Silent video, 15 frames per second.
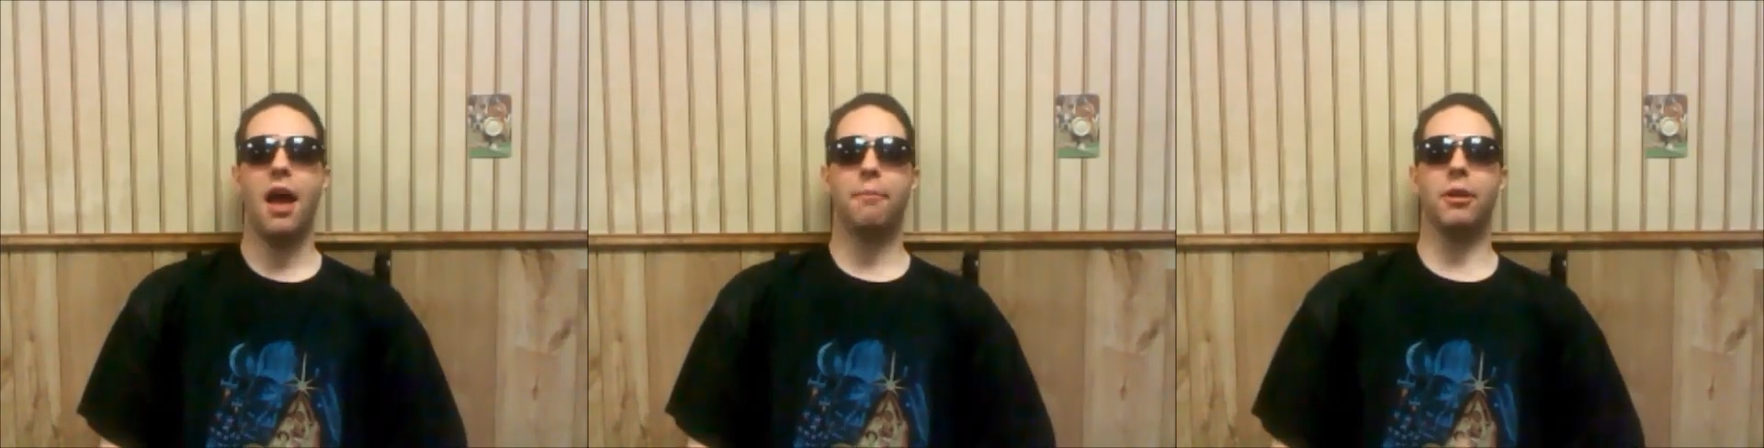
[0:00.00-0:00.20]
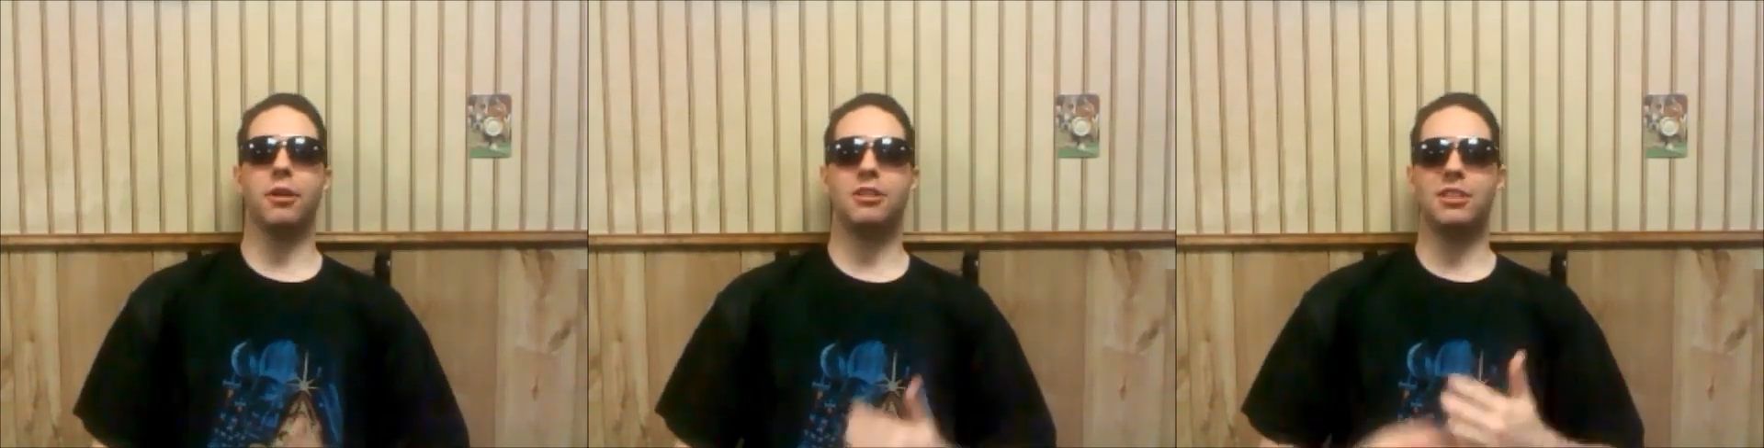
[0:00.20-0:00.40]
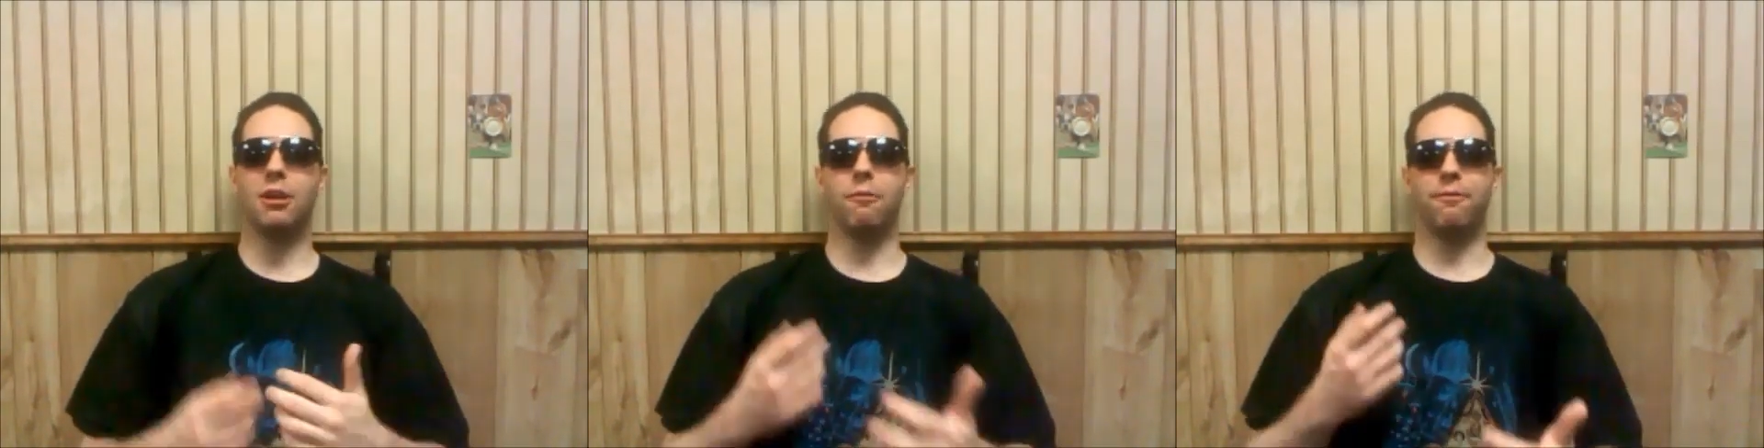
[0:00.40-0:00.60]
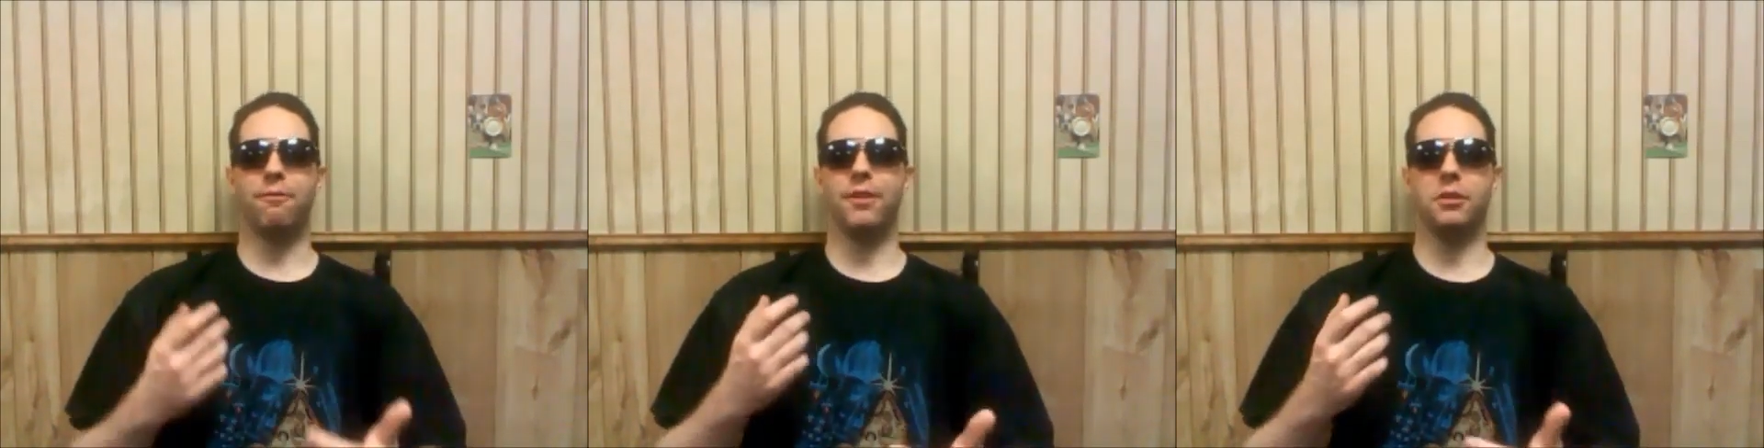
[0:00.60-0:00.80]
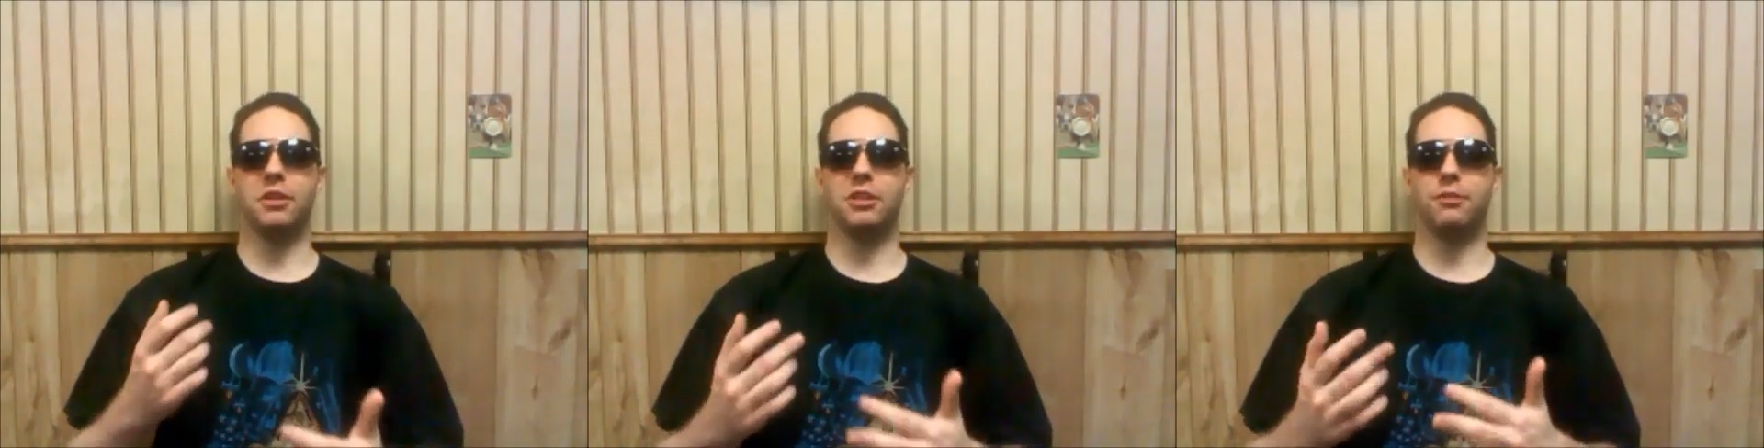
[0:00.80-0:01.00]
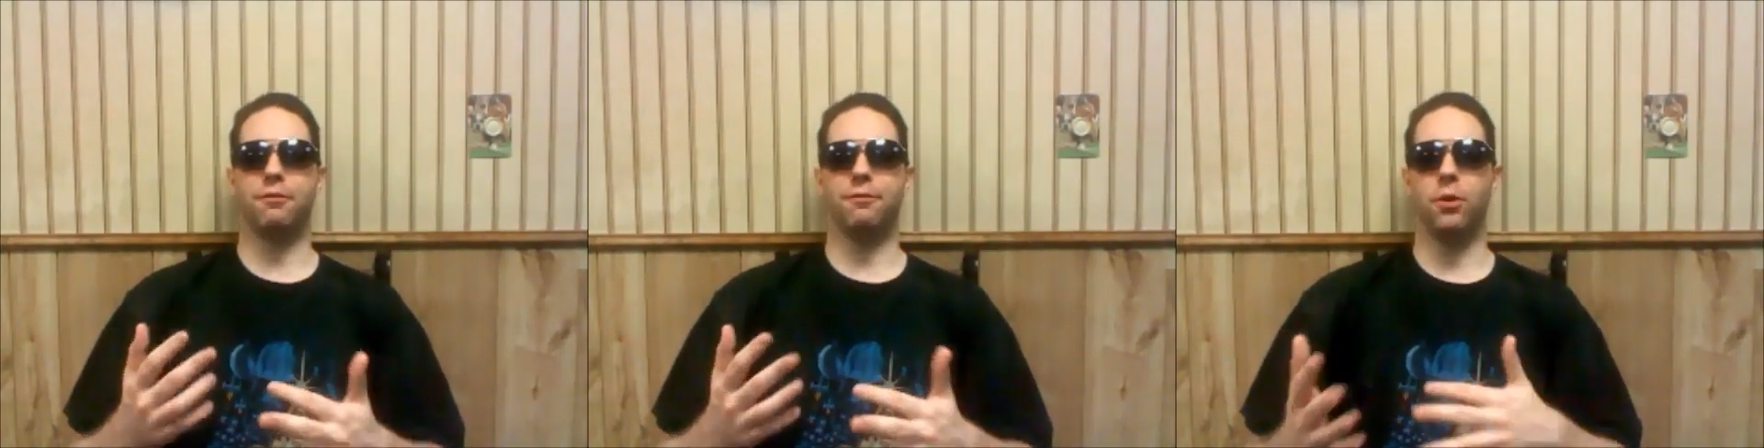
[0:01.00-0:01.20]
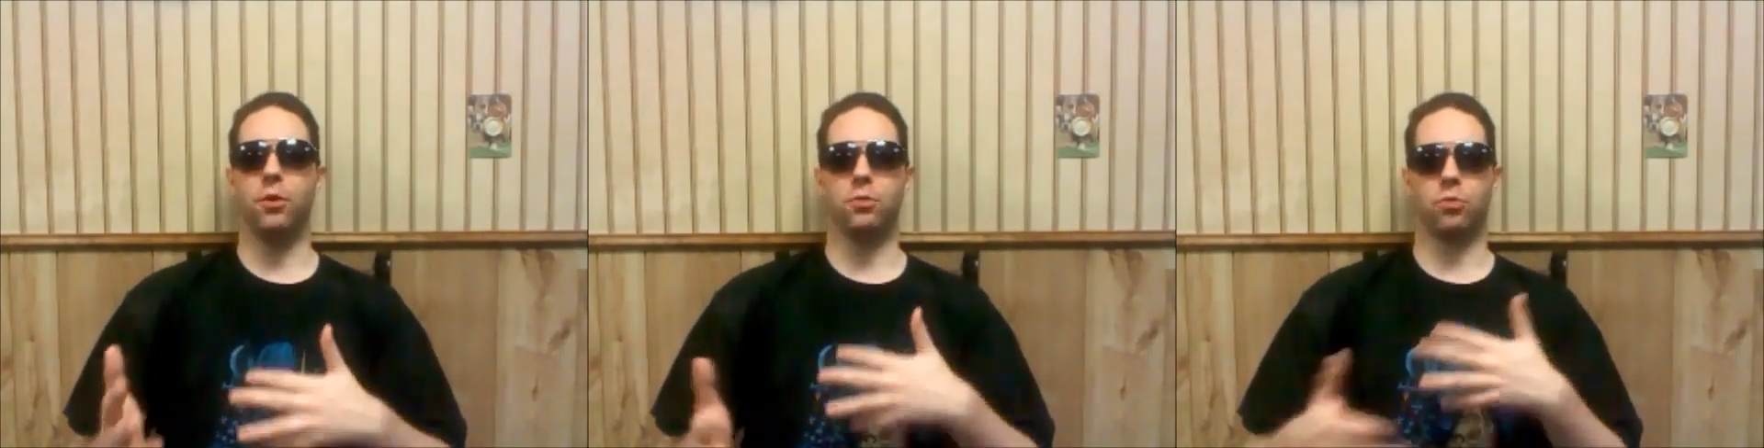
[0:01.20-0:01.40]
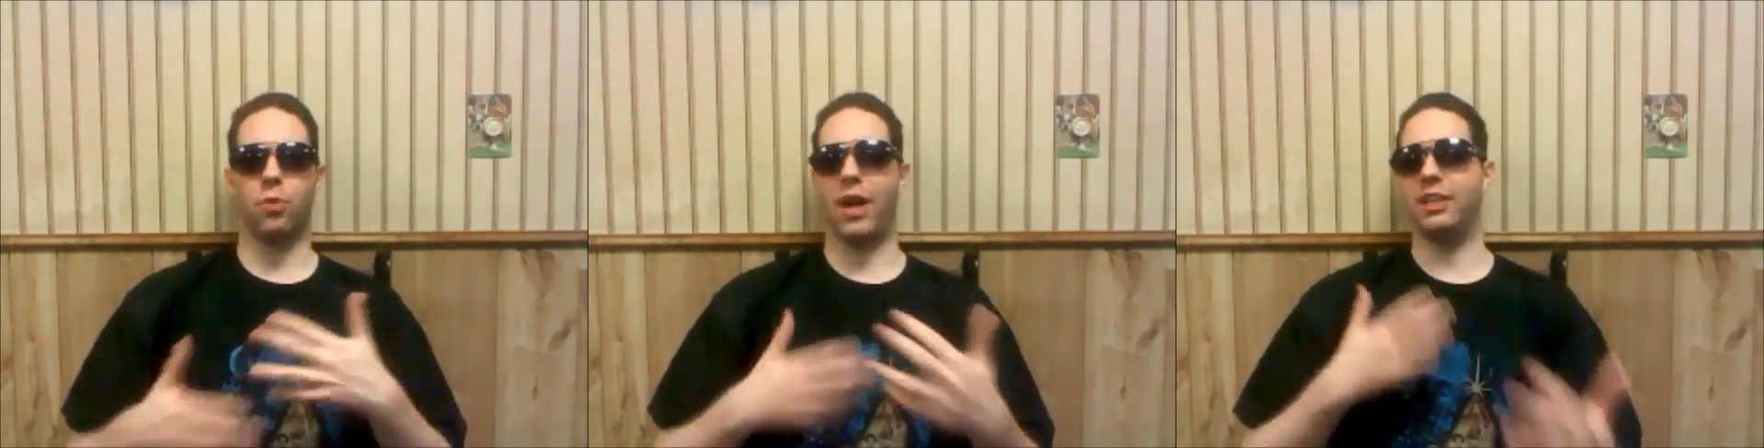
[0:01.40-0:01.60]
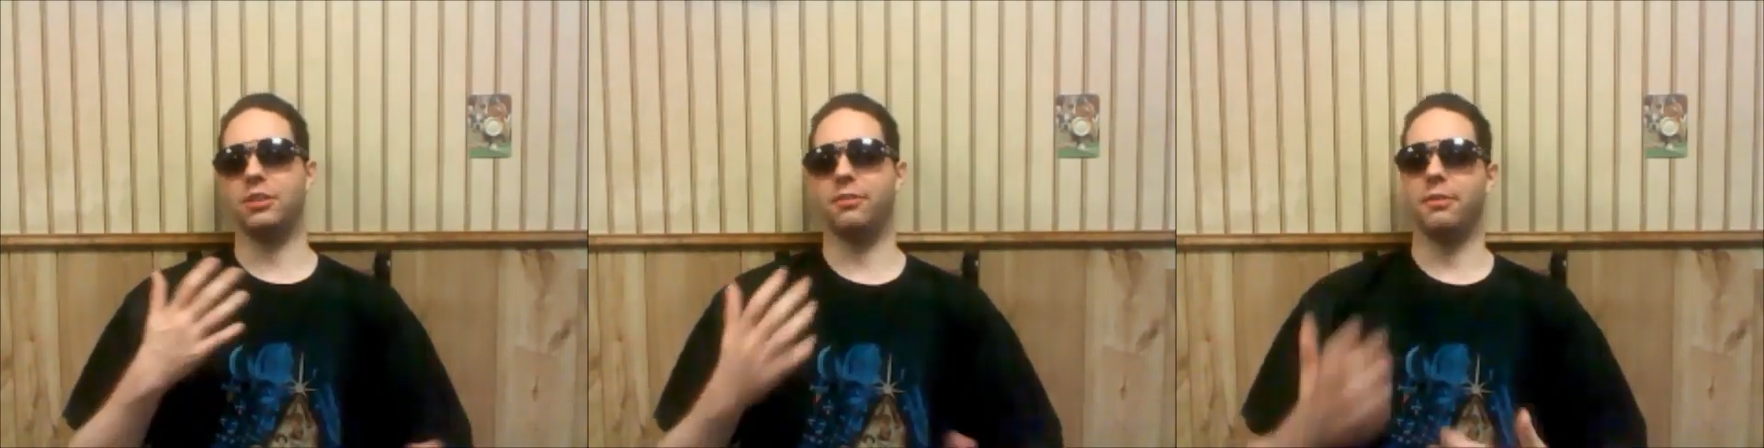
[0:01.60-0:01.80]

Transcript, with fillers: but still feel this full range